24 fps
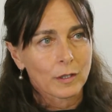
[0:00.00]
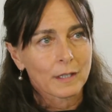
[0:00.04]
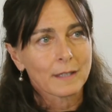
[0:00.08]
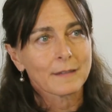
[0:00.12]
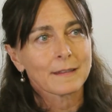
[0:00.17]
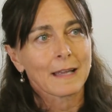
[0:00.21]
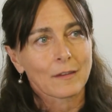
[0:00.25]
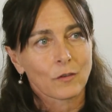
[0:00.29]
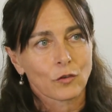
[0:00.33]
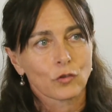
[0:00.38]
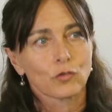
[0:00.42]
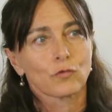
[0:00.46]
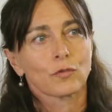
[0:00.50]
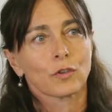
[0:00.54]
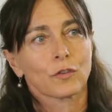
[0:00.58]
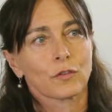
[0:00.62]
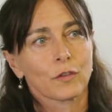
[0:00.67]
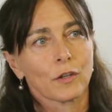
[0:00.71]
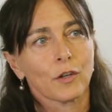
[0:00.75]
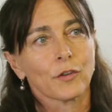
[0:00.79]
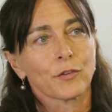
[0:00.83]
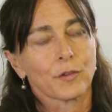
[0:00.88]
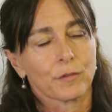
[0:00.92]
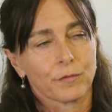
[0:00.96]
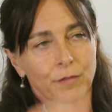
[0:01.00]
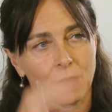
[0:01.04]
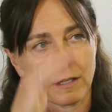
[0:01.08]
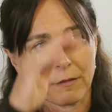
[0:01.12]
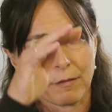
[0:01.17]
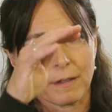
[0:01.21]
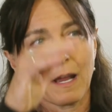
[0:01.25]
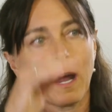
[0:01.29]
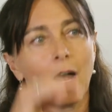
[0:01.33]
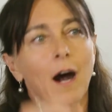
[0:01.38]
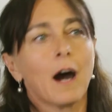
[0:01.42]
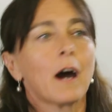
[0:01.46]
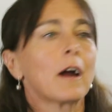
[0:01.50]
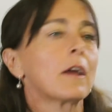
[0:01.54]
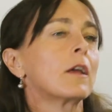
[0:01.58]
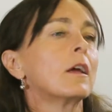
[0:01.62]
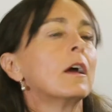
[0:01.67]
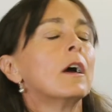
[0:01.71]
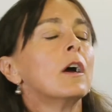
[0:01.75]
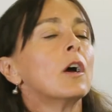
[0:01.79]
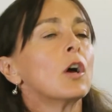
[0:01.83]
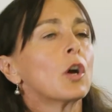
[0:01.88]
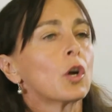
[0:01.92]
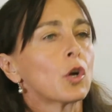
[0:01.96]
That's the result of having high
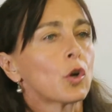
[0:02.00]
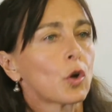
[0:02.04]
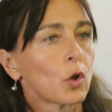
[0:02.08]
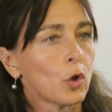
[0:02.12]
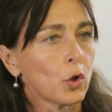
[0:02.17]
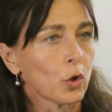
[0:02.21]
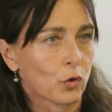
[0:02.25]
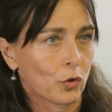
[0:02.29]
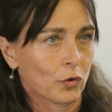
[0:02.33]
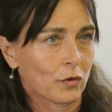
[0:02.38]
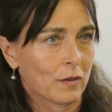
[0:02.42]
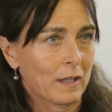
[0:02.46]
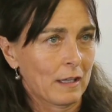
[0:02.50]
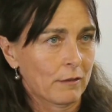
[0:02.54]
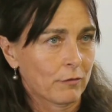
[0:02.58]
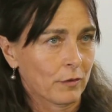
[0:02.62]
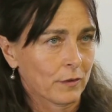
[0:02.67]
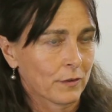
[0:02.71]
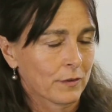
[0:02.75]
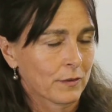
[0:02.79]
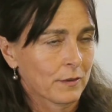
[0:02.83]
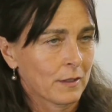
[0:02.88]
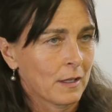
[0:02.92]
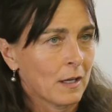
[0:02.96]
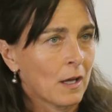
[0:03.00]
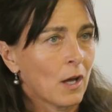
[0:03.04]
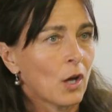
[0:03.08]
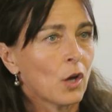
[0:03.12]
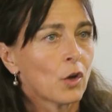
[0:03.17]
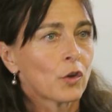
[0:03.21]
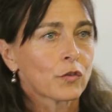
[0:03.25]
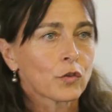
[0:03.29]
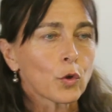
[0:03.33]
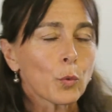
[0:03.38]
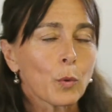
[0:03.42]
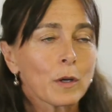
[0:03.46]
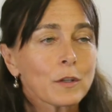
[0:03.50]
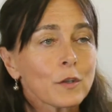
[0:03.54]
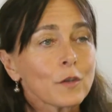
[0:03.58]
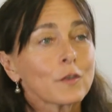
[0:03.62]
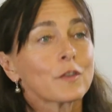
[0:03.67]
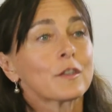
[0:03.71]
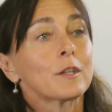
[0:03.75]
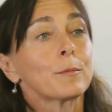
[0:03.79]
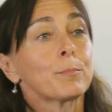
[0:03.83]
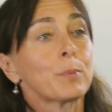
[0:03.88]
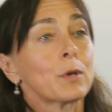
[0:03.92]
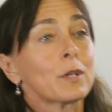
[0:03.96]
glucose levels. So what does
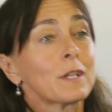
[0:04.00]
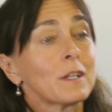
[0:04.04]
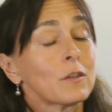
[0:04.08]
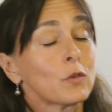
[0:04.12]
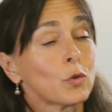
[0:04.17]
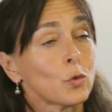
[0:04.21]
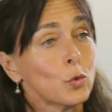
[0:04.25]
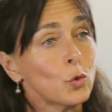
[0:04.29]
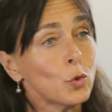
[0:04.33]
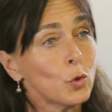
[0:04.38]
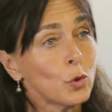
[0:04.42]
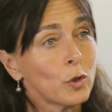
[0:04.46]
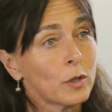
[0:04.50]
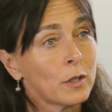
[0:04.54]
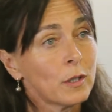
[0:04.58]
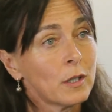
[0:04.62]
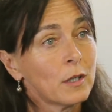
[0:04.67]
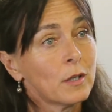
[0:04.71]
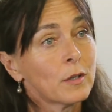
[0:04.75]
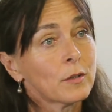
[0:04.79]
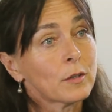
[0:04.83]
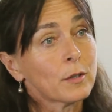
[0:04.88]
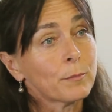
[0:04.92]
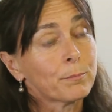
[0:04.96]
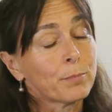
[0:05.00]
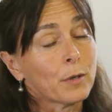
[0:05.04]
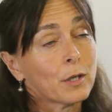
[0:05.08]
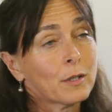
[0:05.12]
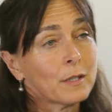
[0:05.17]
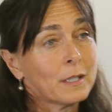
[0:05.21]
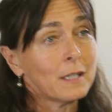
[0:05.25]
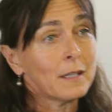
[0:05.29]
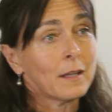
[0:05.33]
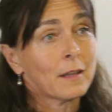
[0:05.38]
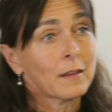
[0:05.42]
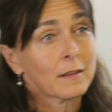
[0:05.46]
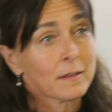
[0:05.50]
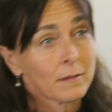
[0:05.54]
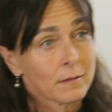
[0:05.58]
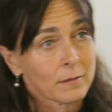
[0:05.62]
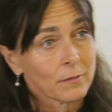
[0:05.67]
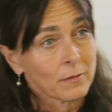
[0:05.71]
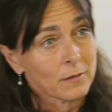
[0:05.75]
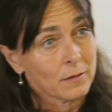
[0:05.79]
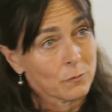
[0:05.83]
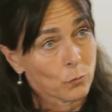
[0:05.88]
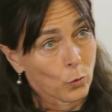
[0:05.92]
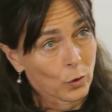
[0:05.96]
the body do? The body
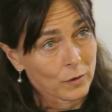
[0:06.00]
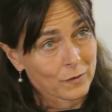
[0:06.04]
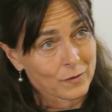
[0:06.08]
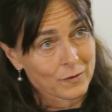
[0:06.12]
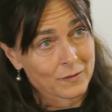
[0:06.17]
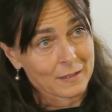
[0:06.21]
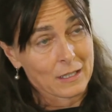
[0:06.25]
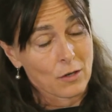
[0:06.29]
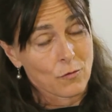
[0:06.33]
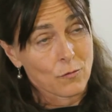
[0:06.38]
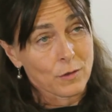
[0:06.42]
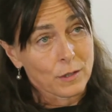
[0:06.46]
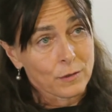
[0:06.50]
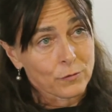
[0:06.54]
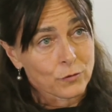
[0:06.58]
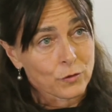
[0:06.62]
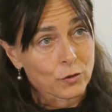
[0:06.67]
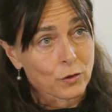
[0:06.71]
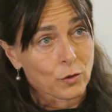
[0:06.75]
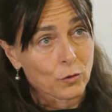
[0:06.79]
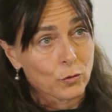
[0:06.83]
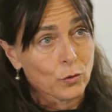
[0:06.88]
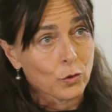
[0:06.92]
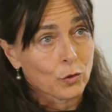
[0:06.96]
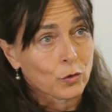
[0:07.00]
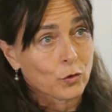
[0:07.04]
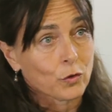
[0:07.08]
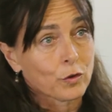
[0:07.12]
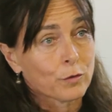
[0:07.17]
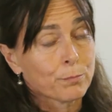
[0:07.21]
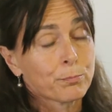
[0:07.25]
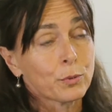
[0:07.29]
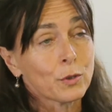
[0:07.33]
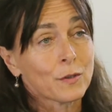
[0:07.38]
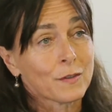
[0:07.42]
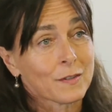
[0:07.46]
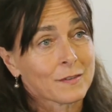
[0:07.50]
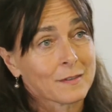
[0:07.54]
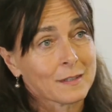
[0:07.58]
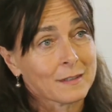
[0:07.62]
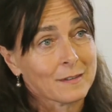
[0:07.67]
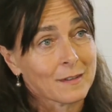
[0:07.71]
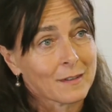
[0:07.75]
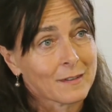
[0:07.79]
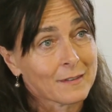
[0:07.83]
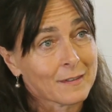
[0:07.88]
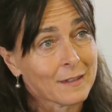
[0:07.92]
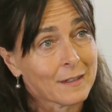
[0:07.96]
wants to get rid of the glucose, puts it in
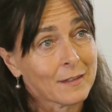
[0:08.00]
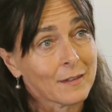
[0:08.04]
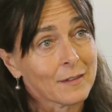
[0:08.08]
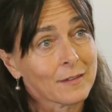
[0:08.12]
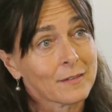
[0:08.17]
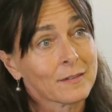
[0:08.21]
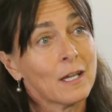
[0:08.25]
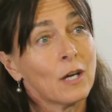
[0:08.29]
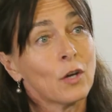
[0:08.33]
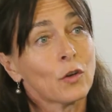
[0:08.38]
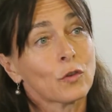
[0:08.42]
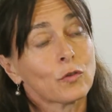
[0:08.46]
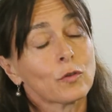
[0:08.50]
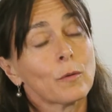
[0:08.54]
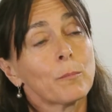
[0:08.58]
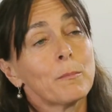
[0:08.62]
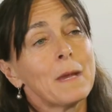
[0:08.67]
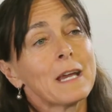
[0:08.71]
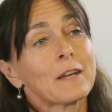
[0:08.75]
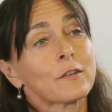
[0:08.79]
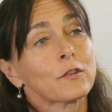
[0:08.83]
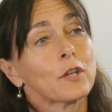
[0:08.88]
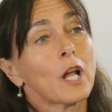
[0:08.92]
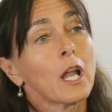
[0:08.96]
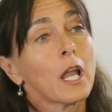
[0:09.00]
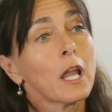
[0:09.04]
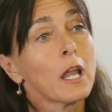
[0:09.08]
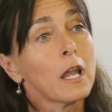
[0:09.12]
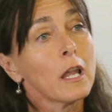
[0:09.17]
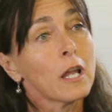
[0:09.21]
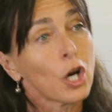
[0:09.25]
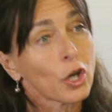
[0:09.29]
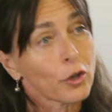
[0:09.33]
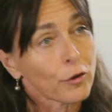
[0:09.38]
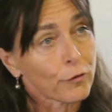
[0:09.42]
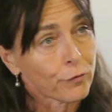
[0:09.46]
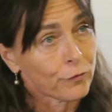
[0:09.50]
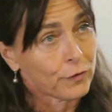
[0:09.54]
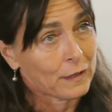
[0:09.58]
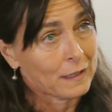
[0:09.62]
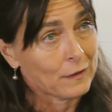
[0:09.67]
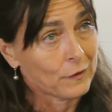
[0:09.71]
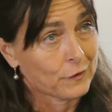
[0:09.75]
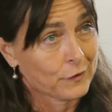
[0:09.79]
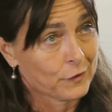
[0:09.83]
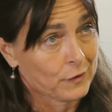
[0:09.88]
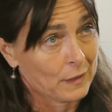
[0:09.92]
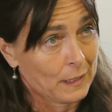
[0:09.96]
the cells, so makes a lot of
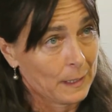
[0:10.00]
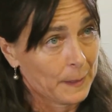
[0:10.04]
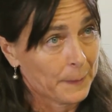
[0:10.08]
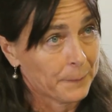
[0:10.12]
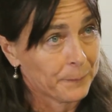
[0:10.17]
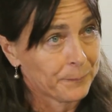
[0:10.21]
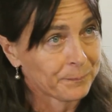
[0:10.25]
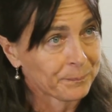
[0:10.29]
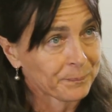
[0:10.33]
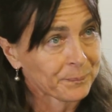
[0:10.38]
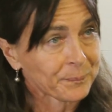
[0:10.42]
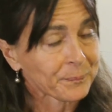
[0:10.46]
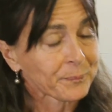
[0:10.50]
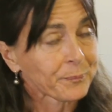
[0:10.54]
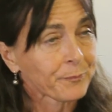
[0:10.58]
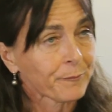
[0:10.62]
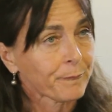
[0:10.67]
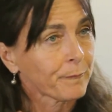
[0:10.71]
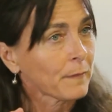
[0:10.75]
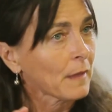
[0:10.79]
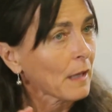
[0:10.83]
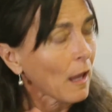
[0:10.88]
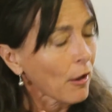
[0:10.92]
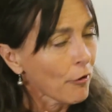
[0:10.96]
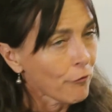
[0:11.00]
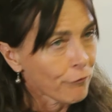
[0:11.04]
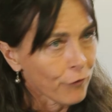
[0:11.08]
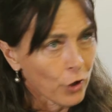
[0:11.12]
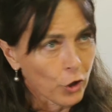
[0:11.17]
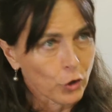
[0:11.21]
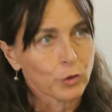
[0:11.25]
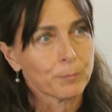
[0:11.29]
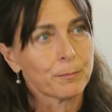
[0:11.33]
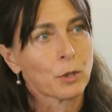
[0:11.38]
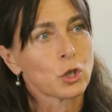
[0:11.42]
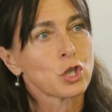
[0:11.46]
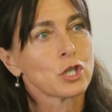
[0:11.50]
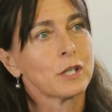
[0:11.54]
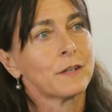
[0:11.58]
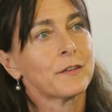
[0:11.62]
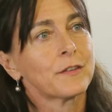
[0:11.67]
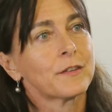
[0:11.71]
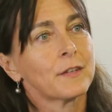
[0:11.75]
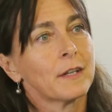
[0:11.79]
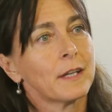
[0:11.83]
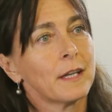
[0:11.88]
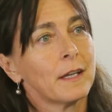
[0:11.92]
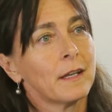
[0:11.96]
insulin, far too much
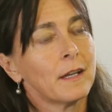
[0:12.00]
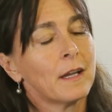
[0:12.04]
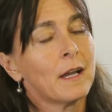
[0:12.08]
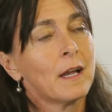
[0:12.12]
insulin.